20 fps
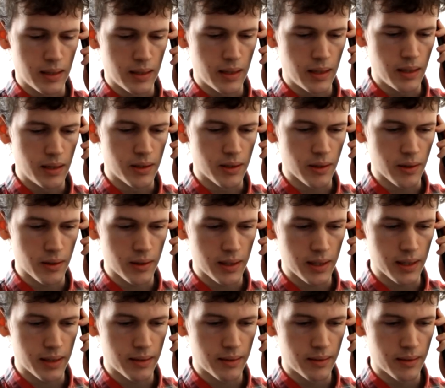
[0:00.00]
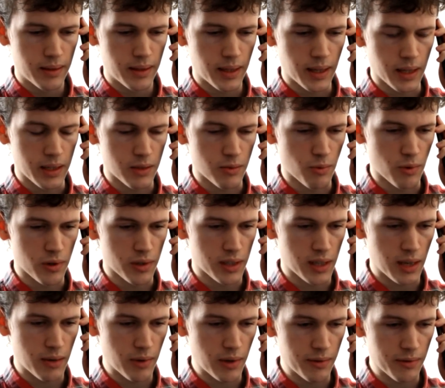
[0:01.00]
Indeed, sir. It gets
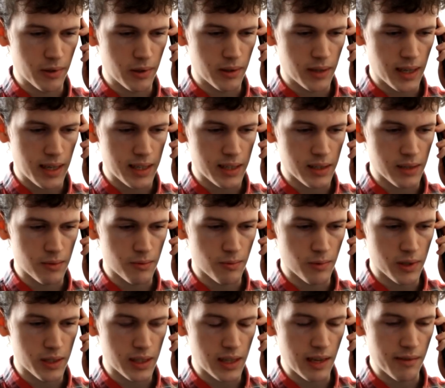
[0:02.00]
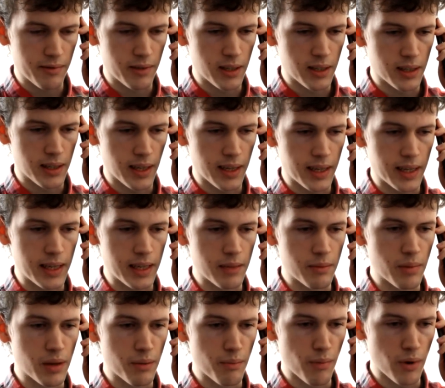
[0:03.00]
worse, however, as it was evident that he
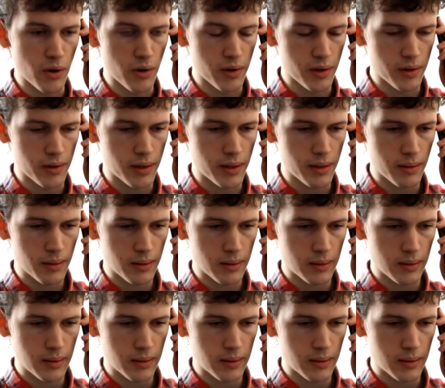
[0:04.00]
had been murdered.